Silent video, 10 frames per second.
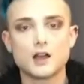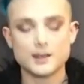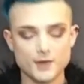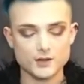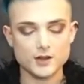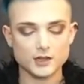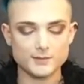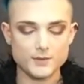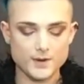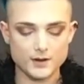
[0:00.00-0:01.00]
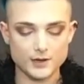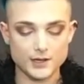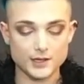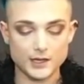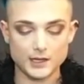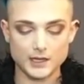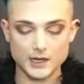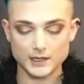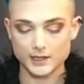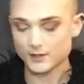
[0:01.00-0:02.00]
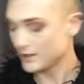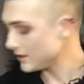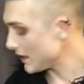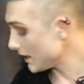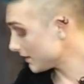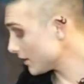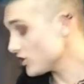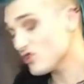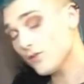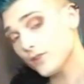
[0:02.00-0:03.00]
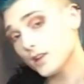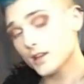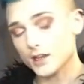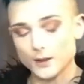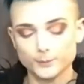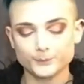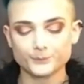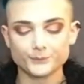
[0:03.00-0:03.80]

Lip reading: I'm not going to be wearing any eyeliner today because I just don't feel like it.